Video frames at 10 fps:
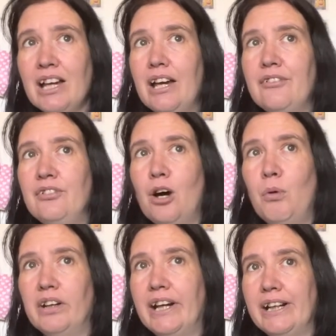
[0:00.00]
If not
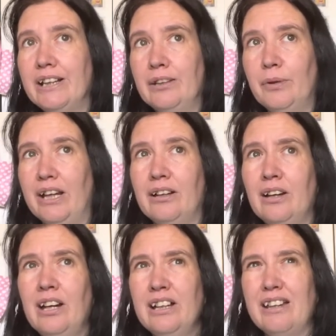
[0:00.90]
one early in the week,
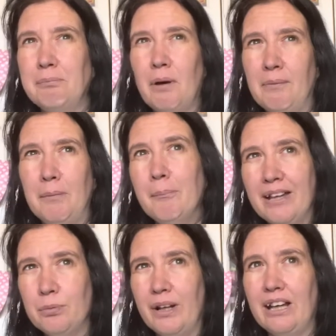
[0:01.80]
then probably
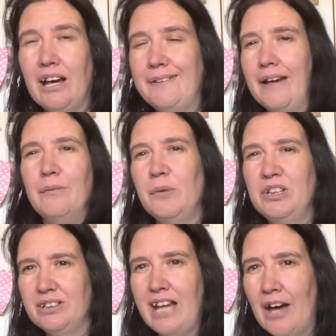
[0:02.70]
midweek. And then we
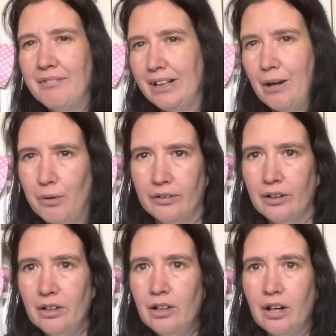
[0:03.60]
should definitely get one
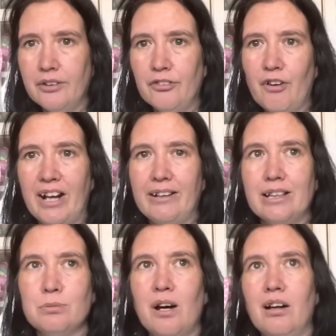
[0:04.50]
on the Friday
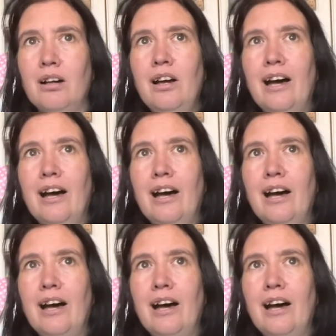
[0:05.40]
as well.